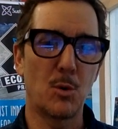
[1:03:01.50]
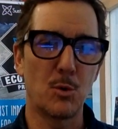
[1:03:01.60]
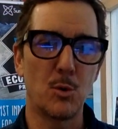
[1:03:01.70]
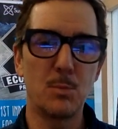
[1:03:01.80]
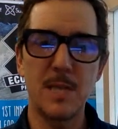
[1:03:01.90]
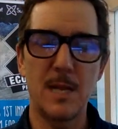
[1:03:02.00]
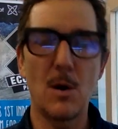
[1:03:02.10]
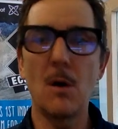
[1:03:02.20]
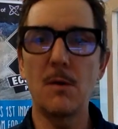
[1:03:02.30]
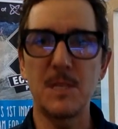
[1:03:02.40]
groups in
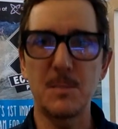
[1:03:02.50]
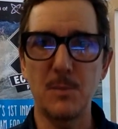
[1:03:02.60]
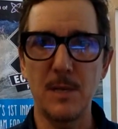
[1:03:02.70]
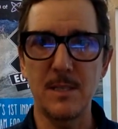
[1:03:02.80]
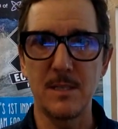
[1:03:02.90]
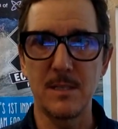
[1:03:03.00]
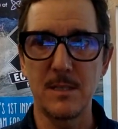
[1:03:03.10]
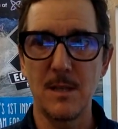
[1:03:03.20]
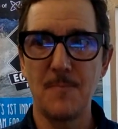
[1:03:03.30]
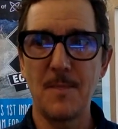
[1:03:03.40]
all of these
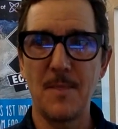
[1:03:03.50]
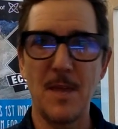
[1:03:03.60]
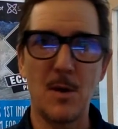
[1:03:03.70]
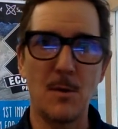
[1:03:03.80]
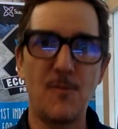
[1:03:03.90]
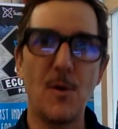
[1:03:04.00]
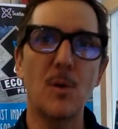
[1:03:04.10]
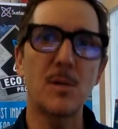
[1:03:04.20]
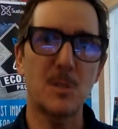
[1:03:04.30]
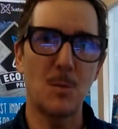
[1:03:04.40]
places that are
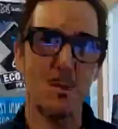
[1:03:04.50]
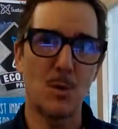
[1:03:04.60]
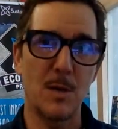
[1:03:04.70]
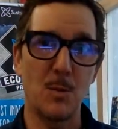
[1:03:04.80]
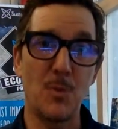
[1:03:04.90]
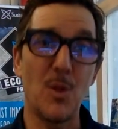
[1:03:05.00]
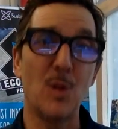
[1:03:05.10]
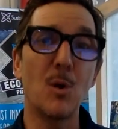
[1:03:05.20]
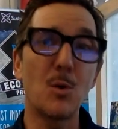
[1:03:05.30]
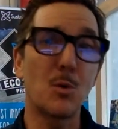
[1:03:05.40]
focused on working with the
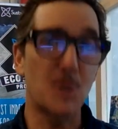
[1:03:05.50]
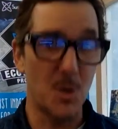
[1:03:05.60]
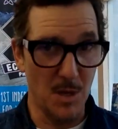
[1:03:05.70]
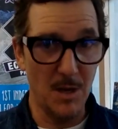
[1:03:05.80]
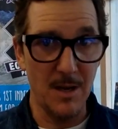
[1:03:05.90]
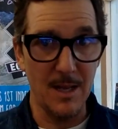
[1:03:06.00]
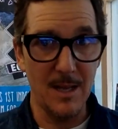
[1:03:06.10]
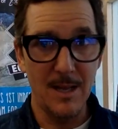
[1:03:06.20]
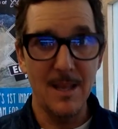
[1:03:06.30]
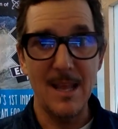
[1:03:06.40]
local community
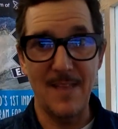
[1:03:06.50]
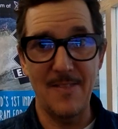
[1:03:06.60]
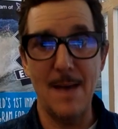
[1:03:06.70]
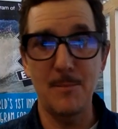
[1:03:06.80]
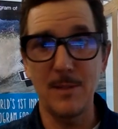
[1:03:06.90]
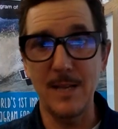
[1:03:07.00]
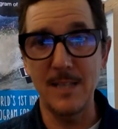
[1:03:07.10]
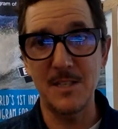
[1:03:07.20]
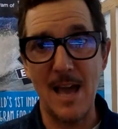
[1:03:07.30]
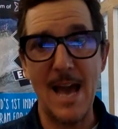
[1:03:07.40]
in that
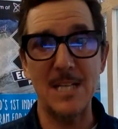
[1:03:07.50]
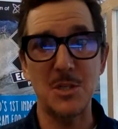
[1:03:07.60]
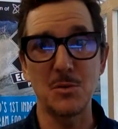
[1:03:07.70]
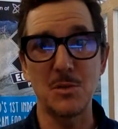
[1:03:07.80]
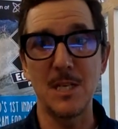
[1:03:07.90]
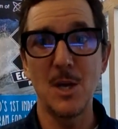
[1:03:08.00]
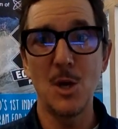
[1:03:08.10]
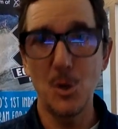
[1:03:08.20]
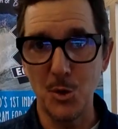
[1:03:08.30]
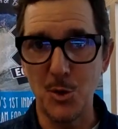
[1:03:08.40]
place to actually
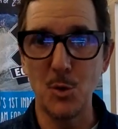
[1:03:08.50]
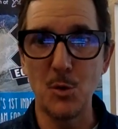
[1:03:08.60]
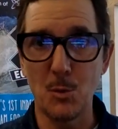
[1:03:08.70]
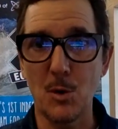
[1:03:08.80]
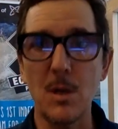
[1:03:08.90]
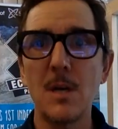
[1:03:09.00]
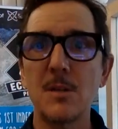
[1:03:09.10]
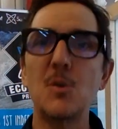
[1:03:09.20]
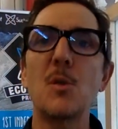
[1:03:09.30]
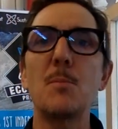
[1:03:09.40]
do the work,
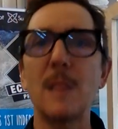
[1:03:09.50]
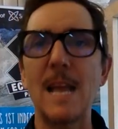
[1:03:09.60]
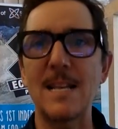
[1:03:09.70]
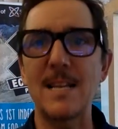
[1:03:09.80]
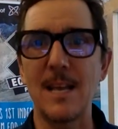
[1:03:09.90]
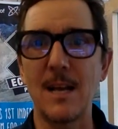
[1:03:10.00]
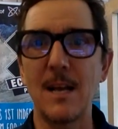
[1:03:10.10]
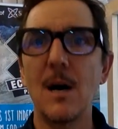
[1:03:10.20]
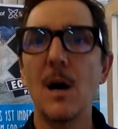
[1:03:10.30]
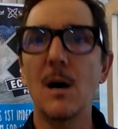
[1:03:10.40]
to do the planting
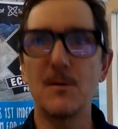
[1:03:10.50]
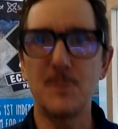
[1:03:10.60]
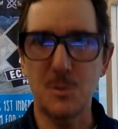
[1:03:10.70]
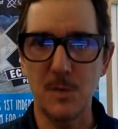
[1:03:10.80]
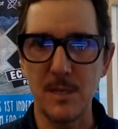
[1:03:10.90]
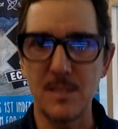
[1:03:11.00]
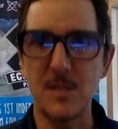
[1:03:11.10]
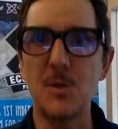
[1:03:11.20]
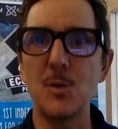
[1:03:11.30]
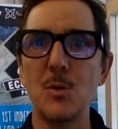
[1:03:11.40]
of the trees, to
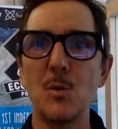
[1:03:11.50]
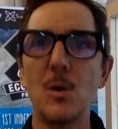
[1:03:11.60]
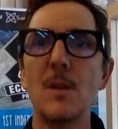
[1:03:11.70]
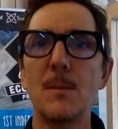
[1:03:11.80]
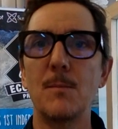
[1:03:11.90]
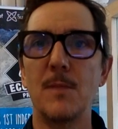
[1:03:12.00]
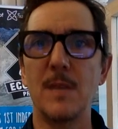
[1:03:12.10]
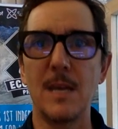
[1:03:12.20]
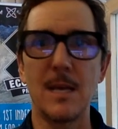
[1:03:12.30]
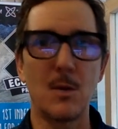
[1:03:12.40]
do
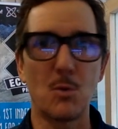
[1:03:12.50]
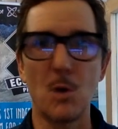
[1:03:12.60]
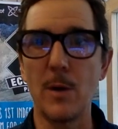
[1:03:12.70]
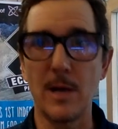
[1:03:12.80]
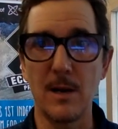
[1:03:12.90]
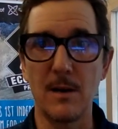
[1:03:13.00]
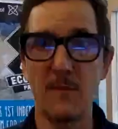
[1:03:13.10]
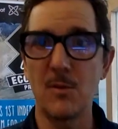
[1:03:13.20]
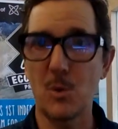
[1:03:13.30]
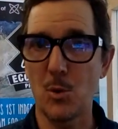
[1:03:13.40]
the growing
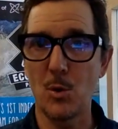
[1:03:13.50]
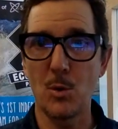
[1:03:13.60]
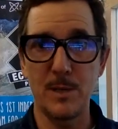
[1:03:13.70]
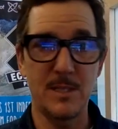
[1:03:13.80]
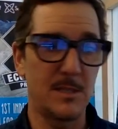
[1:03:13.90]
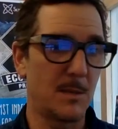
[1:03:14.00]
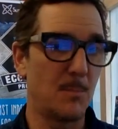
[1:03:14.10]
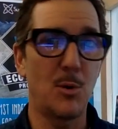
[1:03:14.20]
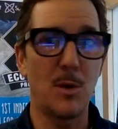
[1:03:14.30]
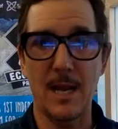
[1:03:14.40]
of the coral pieces and
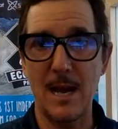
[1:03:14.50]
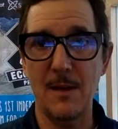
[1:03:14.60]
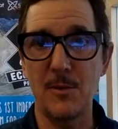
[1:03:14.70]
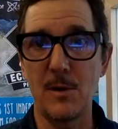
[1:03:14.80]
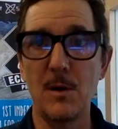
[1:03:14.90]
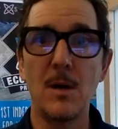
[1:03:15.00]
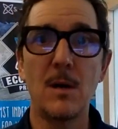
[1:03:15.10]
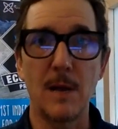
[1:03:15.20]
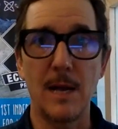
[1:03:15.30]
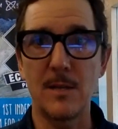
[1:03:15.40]
putting it out there,
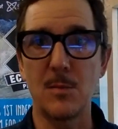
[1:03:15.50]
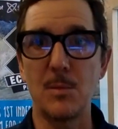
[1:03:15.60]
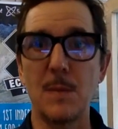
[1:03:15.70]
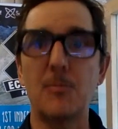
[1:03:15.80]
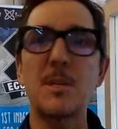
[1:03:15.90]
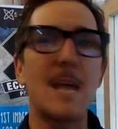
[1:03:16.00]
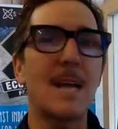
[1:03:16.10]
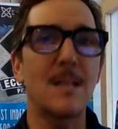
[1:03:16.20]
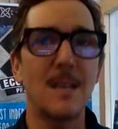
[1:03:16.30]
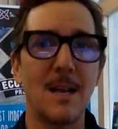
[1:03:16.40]
right? To be
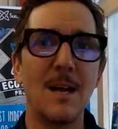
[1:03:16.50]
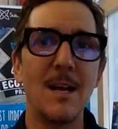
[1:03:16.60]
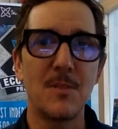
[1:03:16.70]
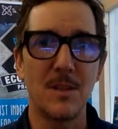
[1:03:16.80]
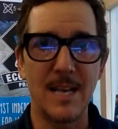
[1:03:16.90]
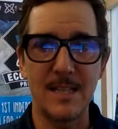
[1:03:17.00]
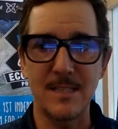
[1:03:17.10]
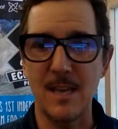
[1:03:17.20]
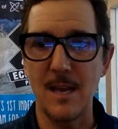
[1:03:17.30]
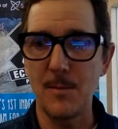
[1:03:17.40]
protecting the
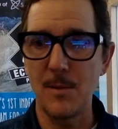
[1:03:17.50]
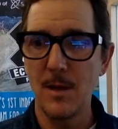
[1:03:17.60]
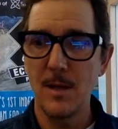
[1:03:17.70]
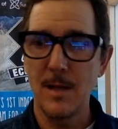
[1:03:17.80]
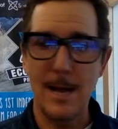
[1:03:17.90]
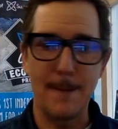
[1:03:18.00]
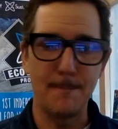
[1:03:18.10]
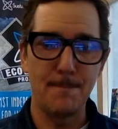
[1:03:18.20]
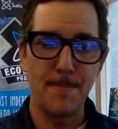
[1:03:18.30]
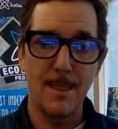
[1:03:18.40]
landscape.
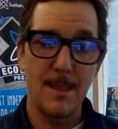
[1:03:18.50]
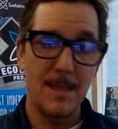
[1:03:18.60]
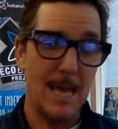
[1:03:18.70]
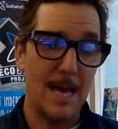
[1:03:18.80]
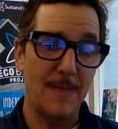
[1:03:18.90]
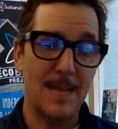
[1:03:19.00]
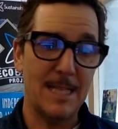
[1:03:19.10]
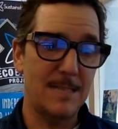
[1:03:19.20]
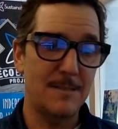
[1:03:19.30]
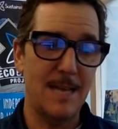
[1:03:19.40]
And
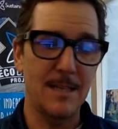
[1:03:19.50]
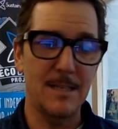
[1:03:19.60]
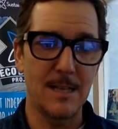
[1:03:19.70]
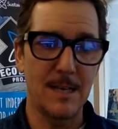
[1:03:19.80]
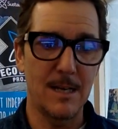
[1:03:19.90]
that is